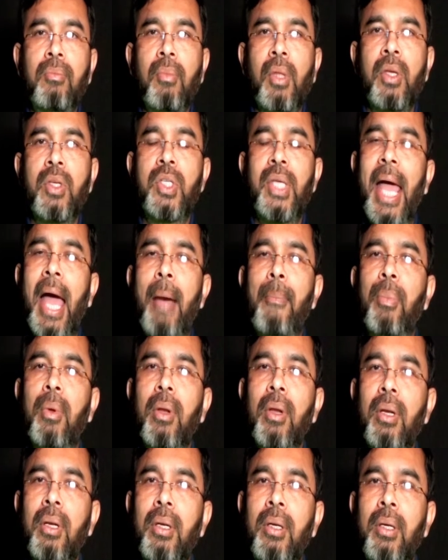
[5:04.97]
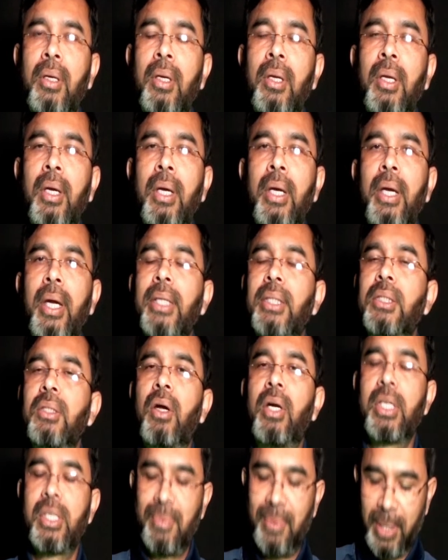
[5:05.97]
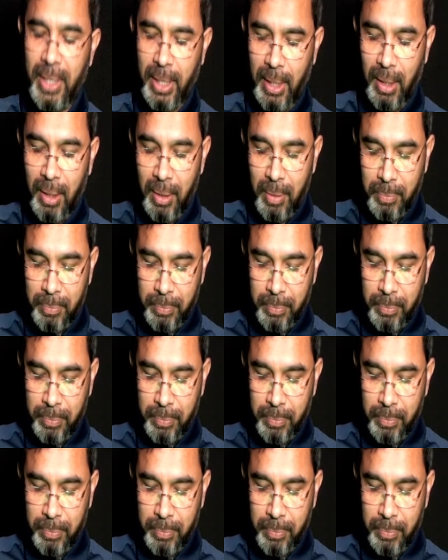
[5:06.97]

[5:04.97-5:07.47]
say apple, it's not spherical.